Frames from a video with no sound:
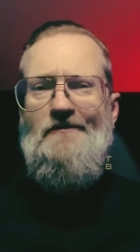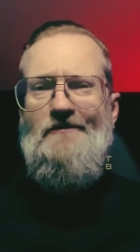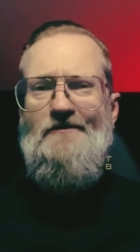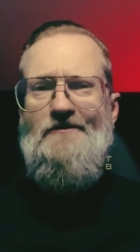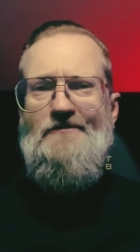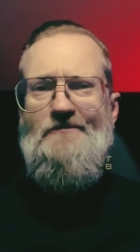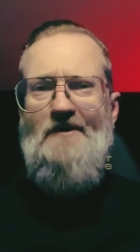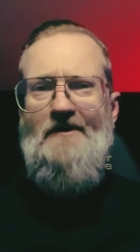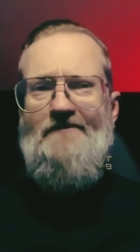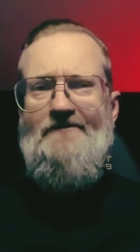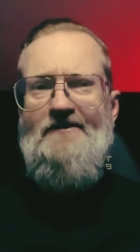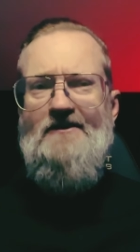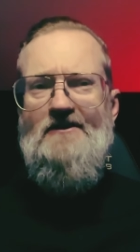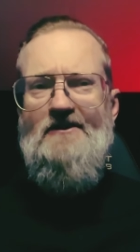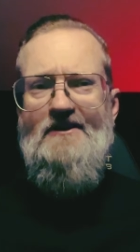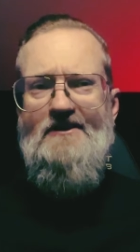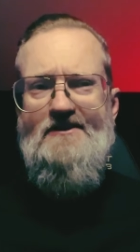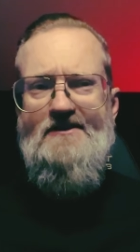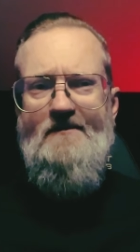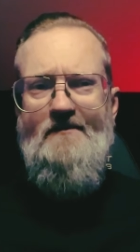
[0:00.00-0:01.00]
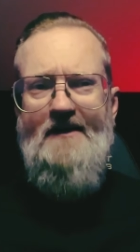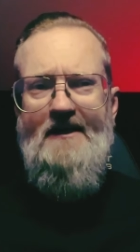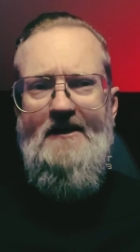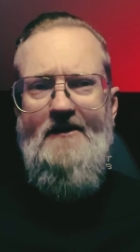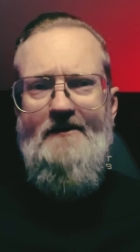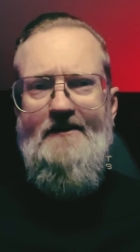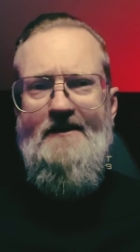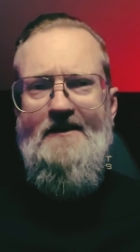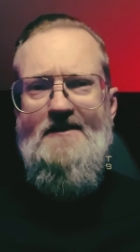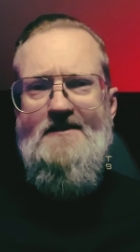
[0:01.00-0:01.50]
my feelings
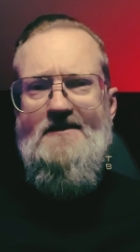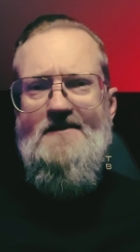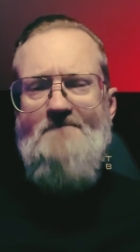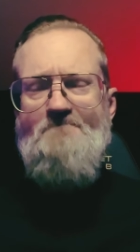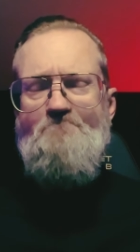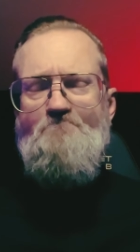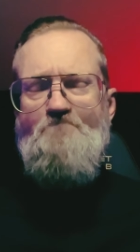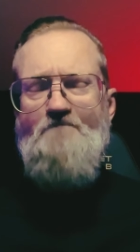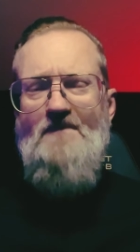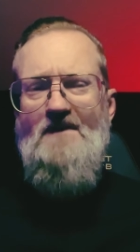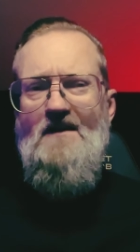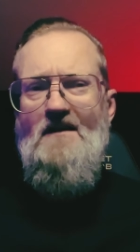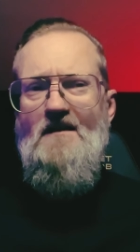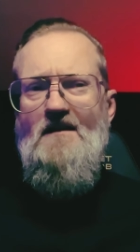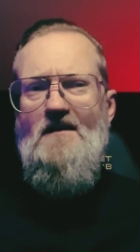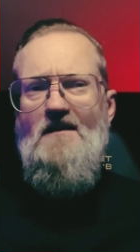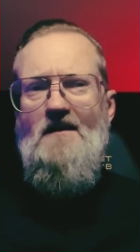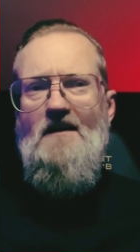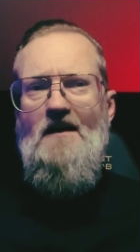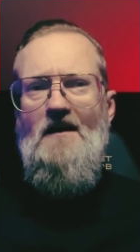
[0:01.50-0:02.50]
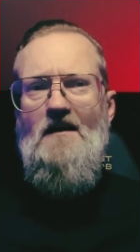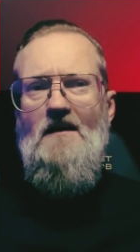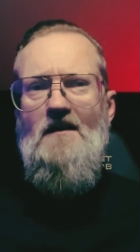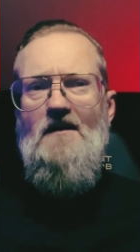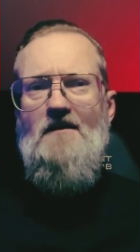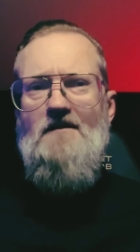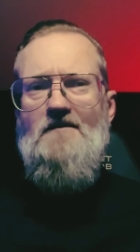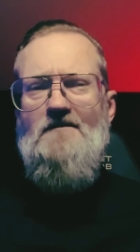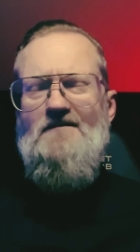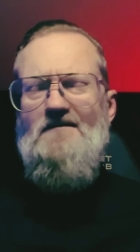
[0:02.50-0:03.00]
about it
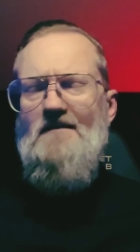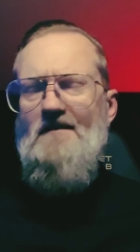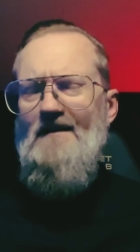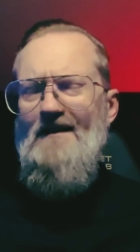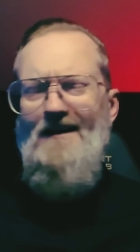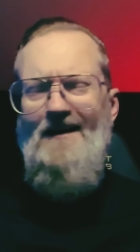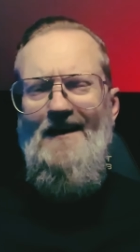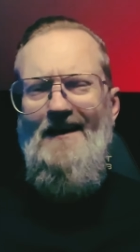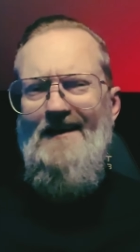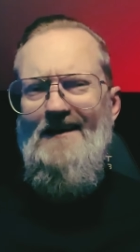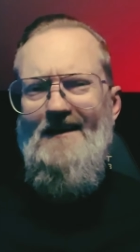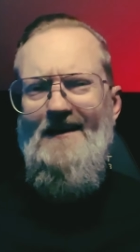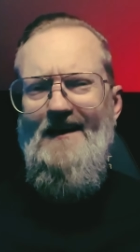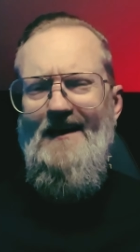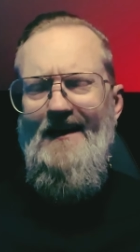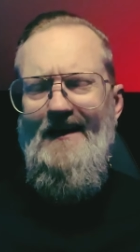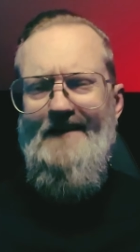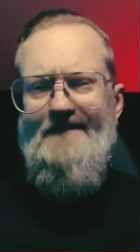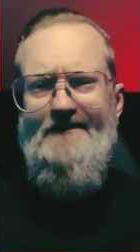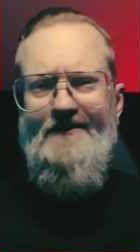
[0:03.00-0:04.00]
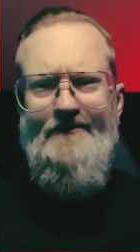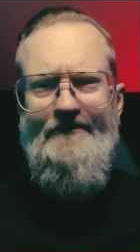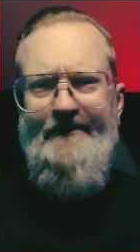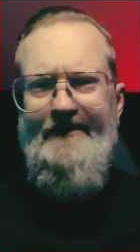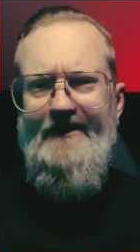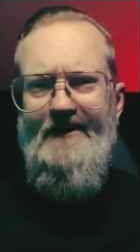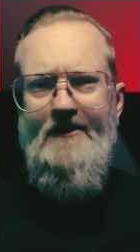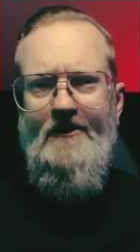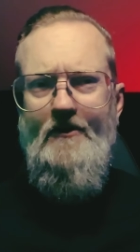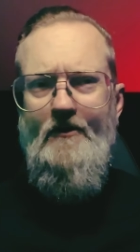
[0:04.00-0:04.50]
and I, I don't
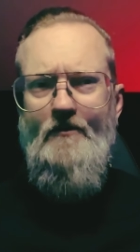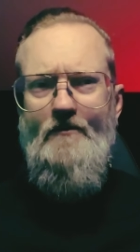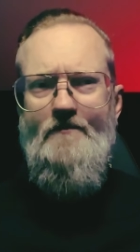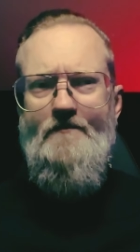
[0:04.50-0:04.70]
know.